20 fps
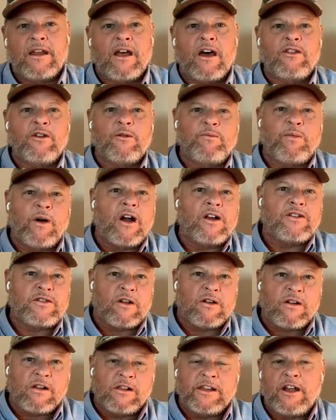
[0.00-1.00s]
and other
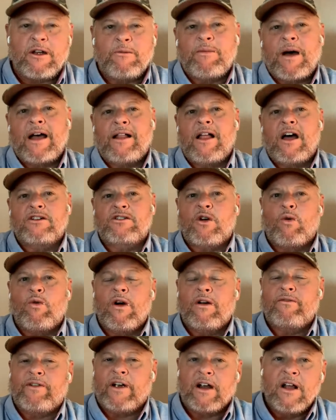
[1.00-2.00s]
parts are clear biological
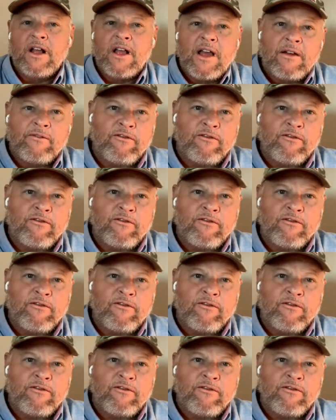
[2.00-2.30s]
warfare.